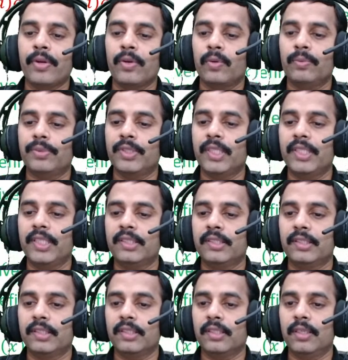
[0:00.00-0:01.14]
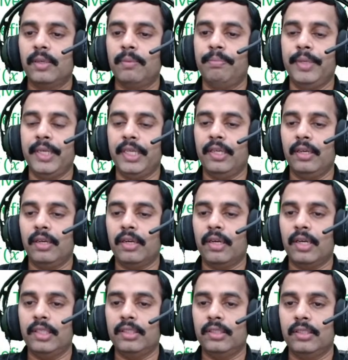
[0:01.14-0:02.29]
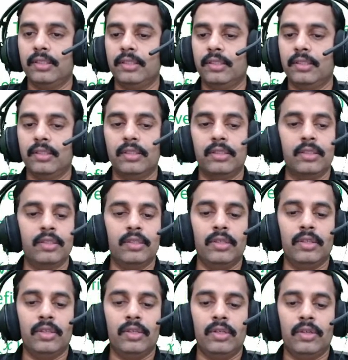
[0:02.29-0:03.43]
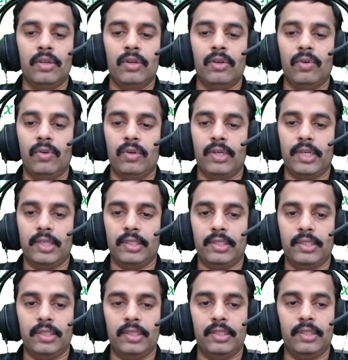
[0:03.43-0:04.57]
Option is B. All right. All right.